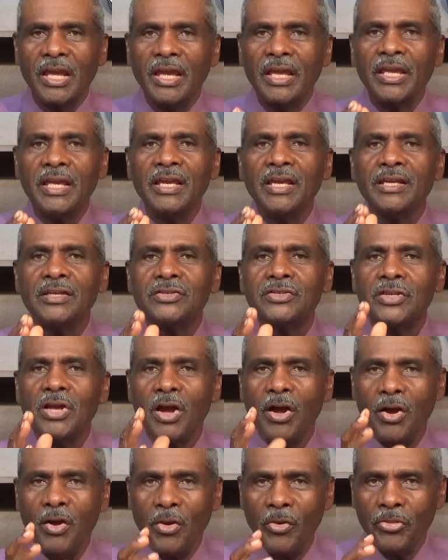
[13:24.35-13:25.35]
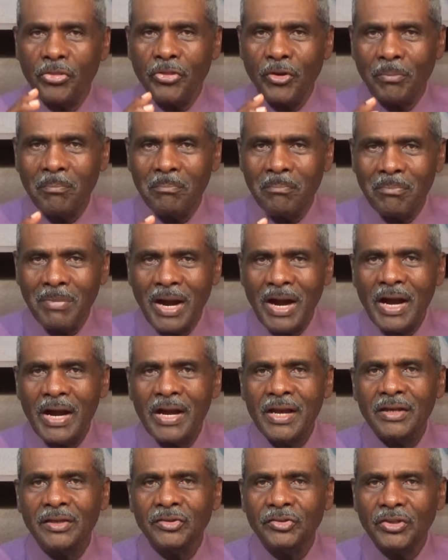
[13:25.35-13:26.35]
is the
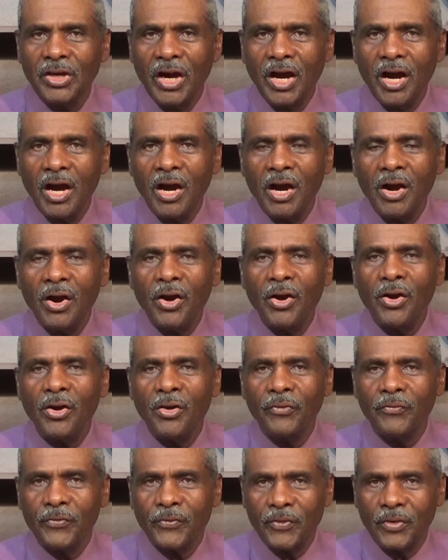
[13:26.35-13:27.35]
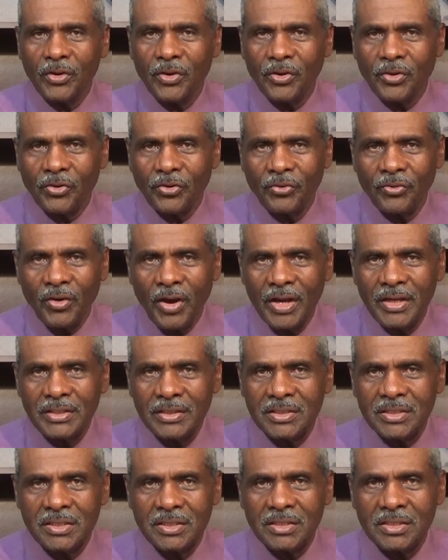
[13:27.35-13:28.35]
mind of
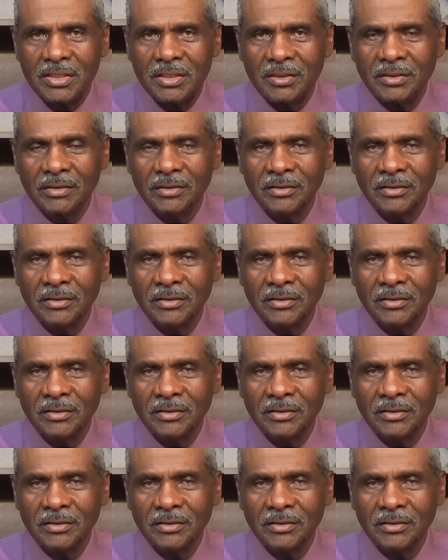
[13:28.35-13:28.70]
Christ.